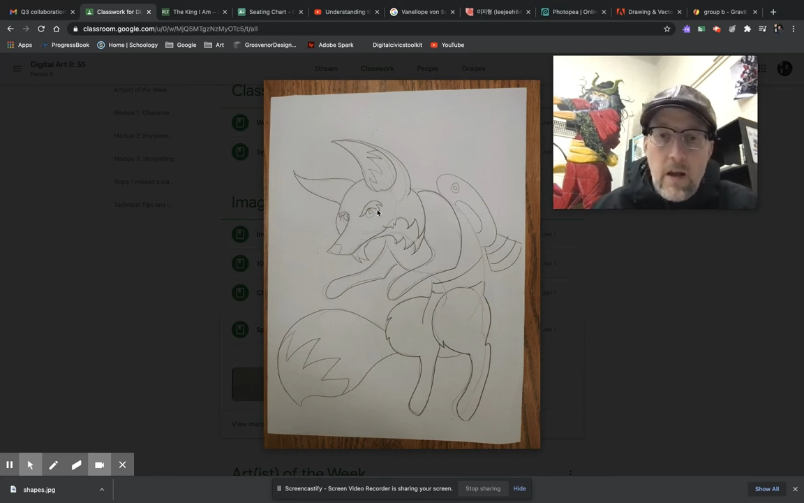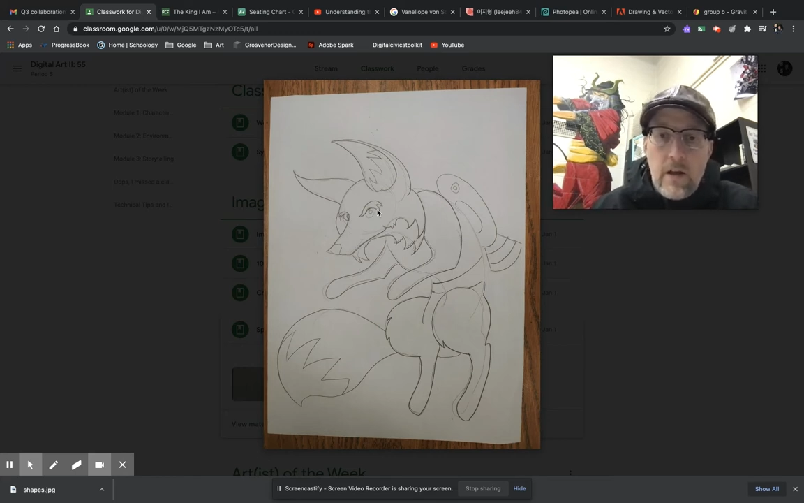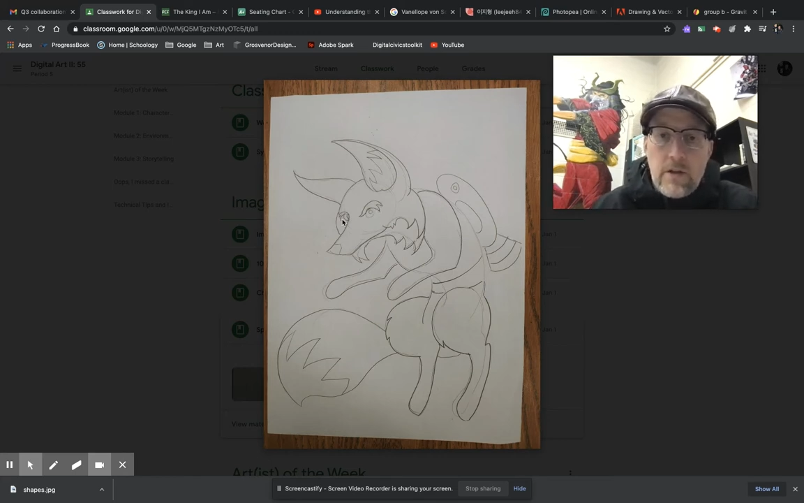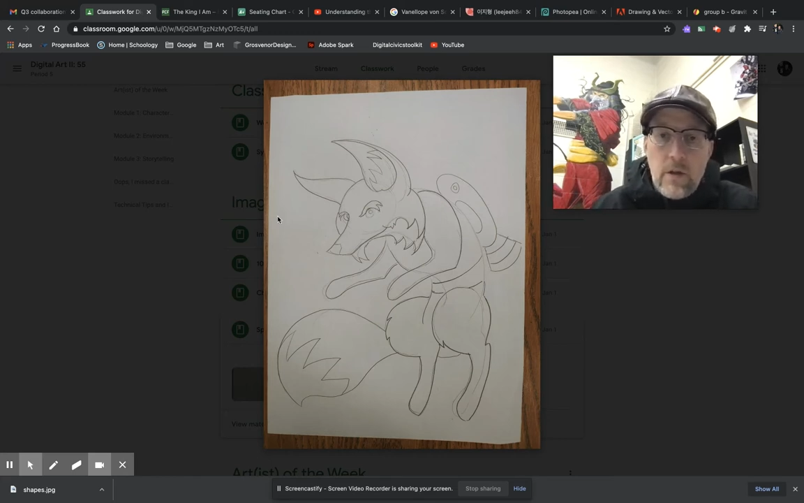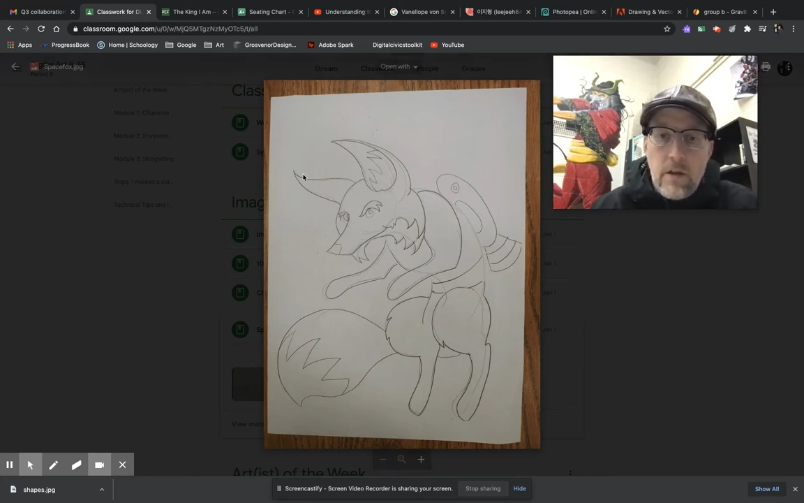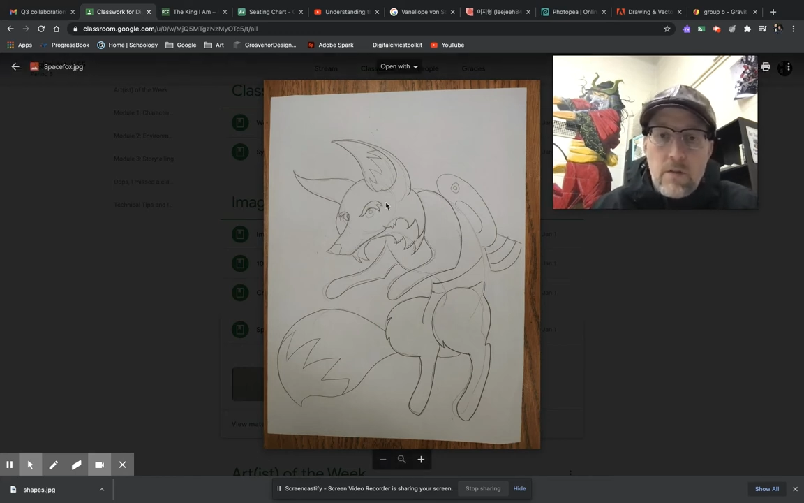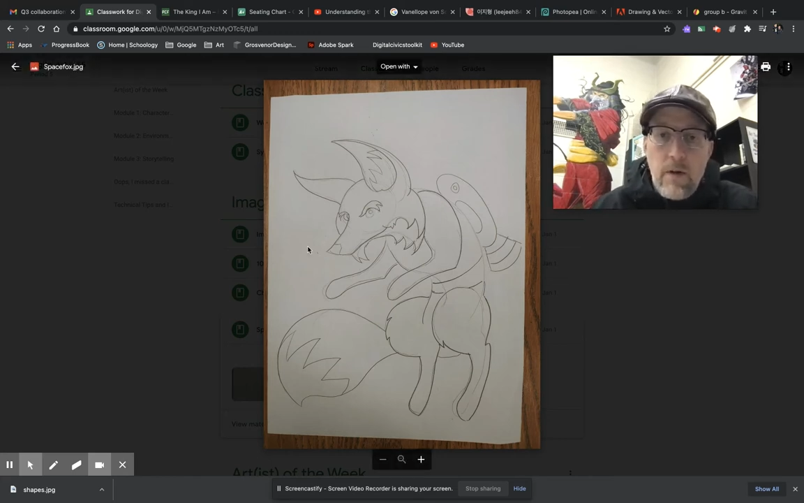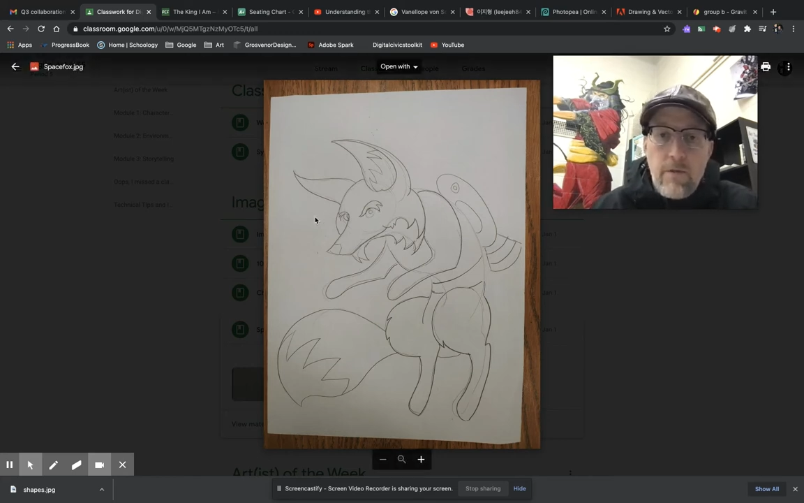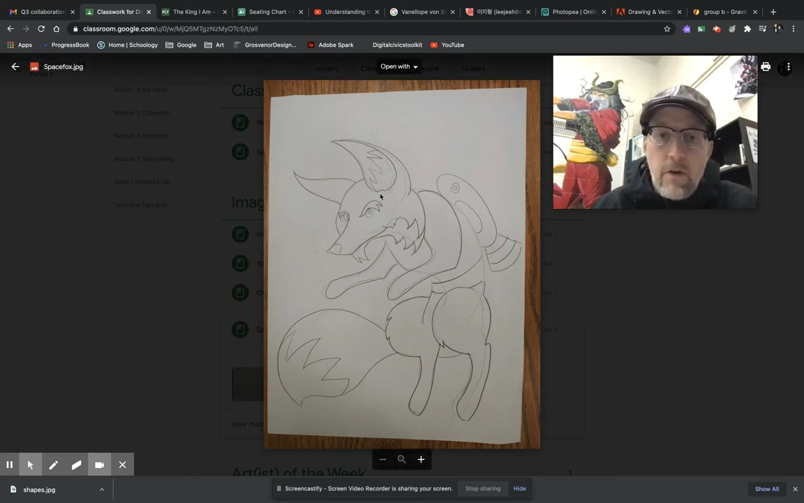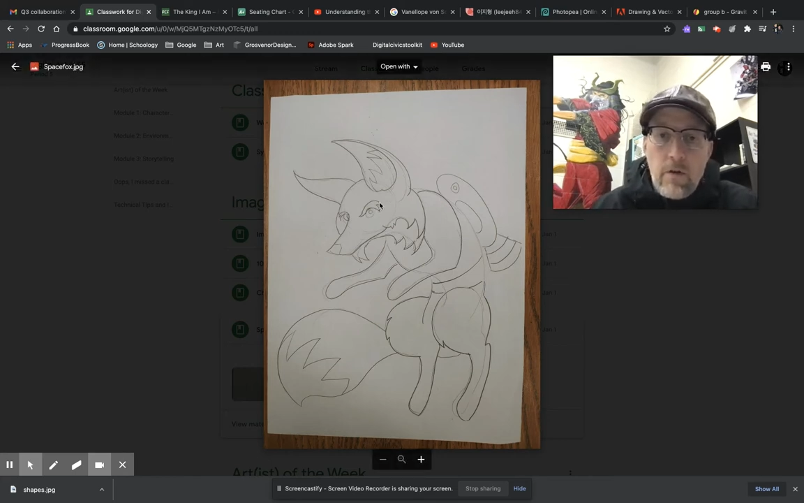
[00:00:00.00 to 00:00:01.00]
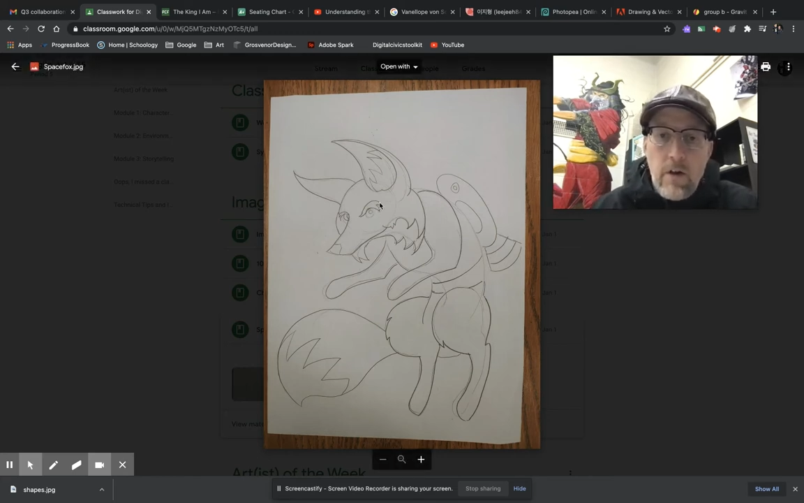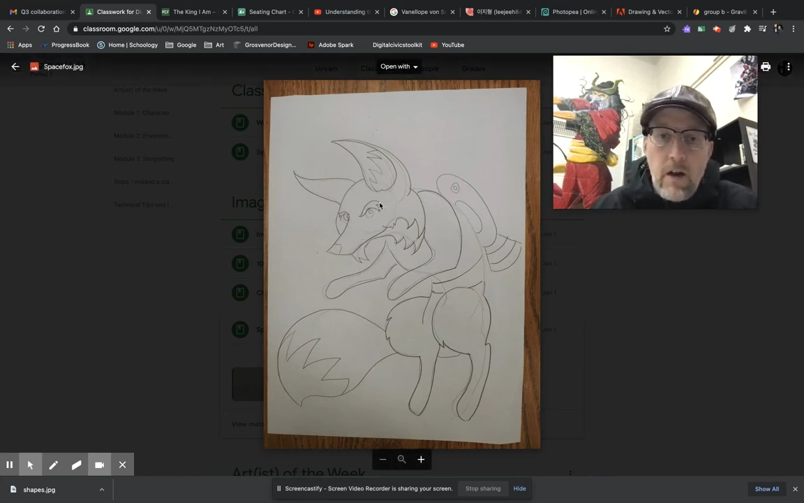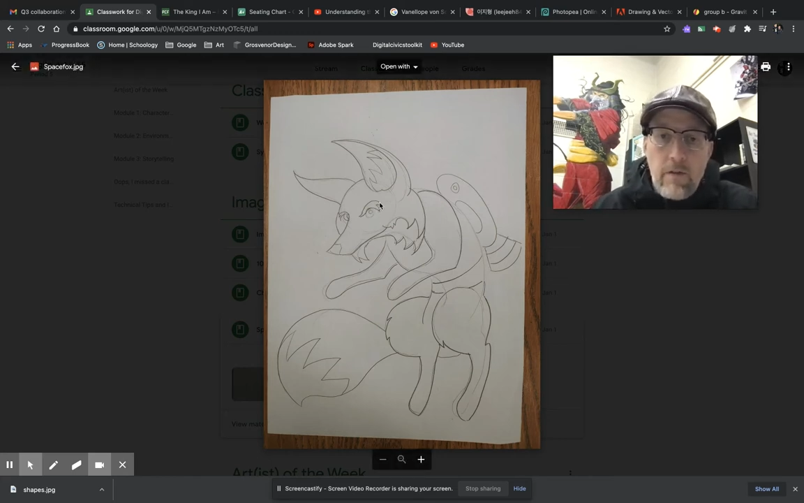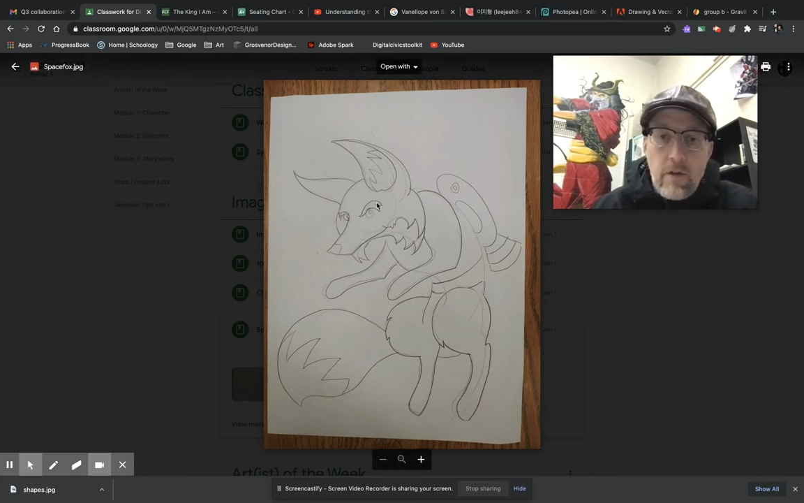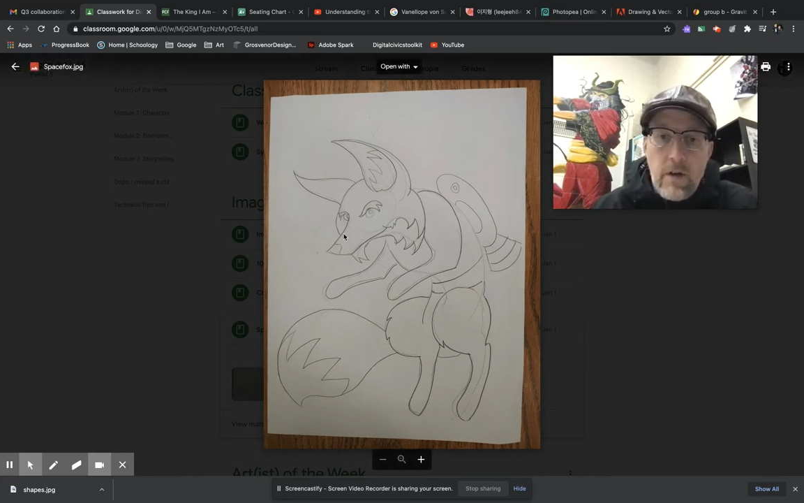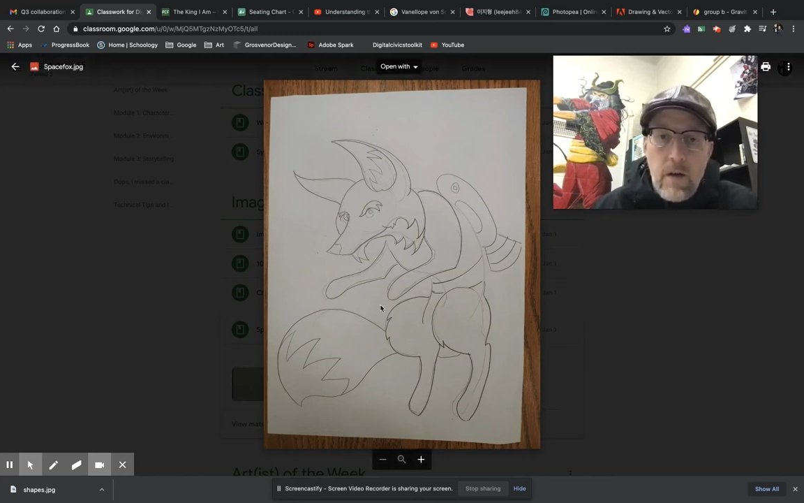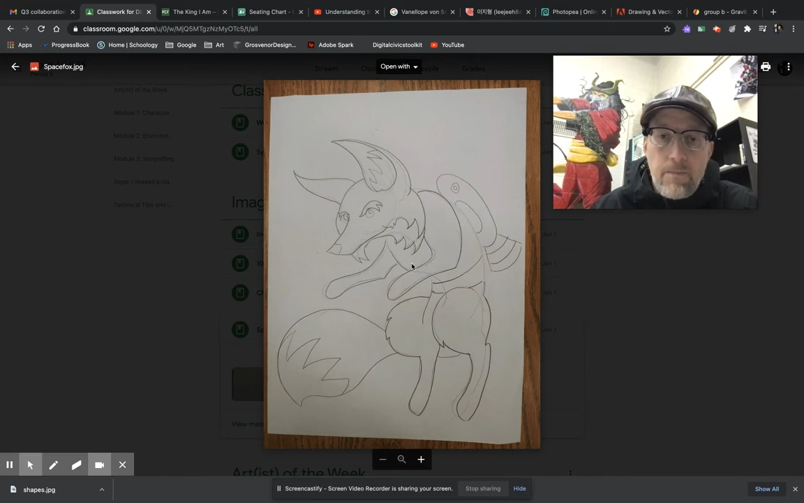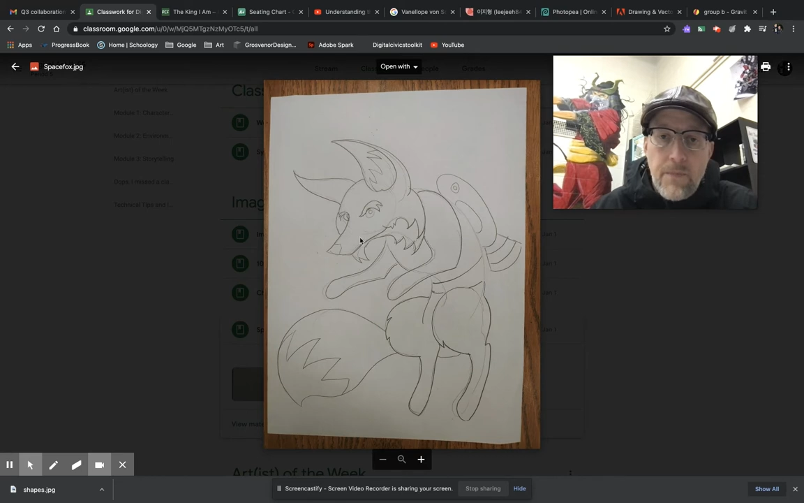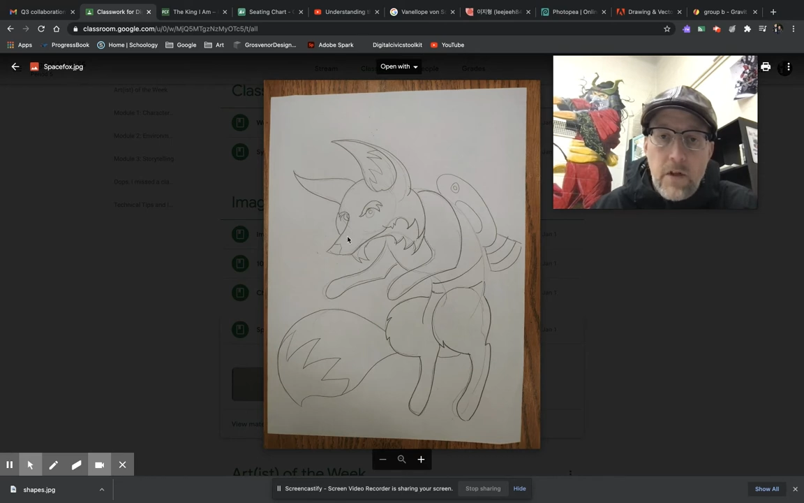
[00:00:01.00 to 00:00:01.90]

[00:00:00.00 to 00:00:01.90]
so there's my photograph. Okay,